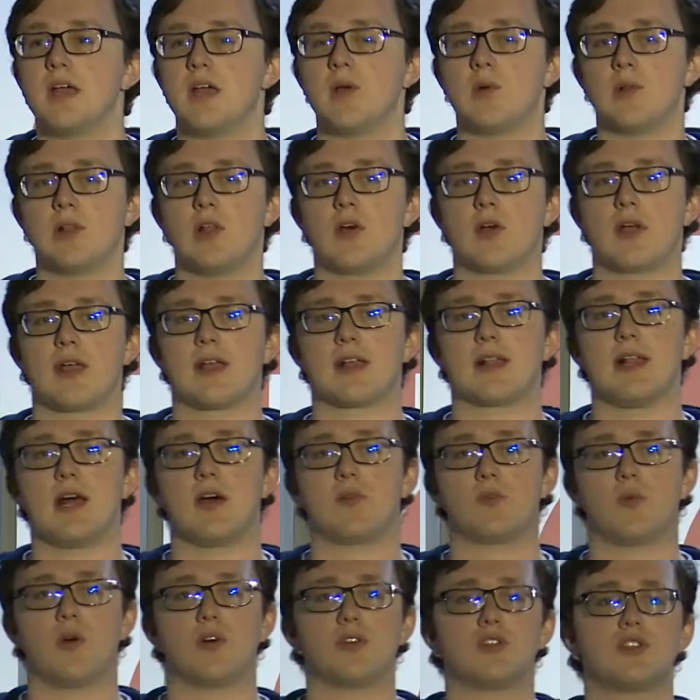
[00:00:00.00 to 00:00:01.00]
It will log in
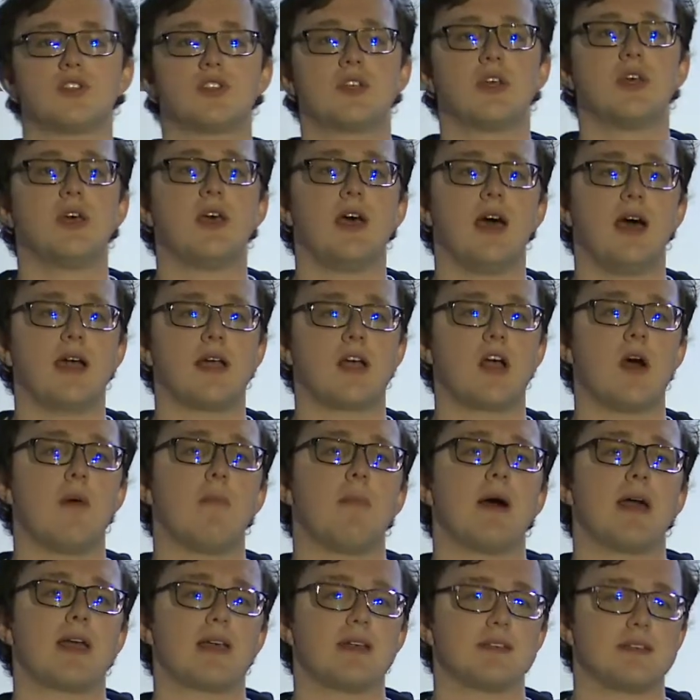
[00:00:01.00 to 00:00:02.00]
CloudWatch and come
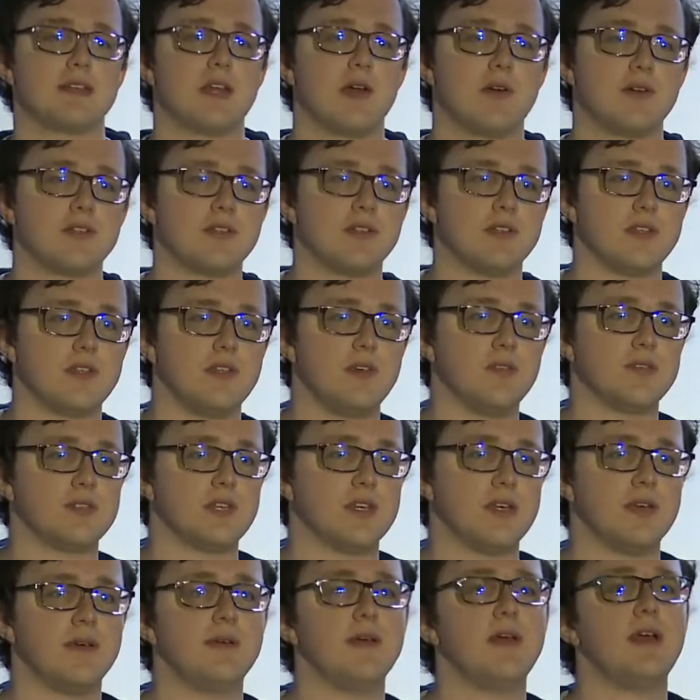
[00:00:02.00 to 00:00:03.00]
back as an error to the
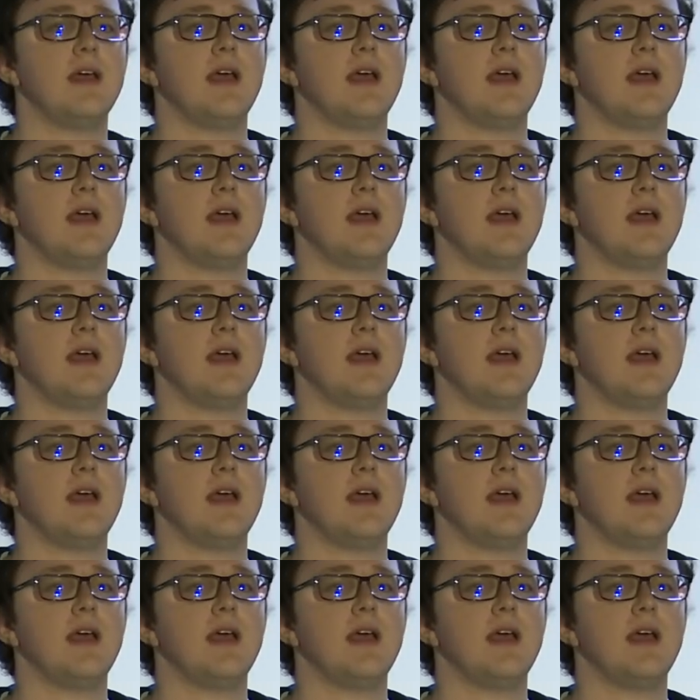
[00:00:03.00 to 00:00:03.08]
user,